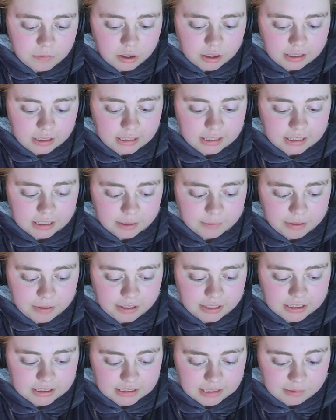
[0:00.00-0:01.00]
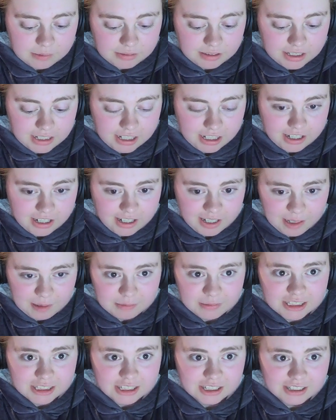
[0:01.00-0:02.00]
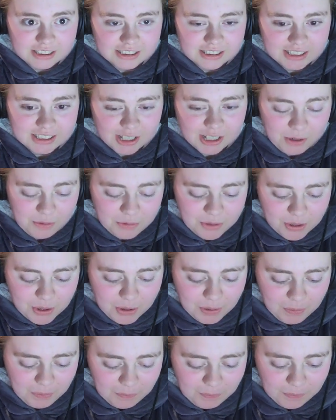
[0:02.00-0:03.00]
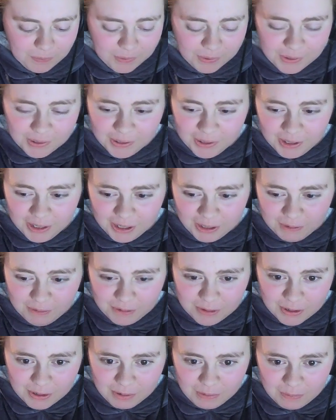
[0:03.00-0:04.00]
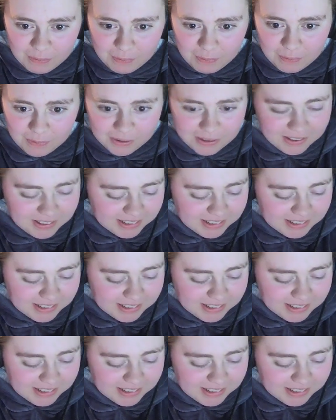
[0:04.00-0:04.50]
more than thinking about his inner emptiness. Oh no. Oh no.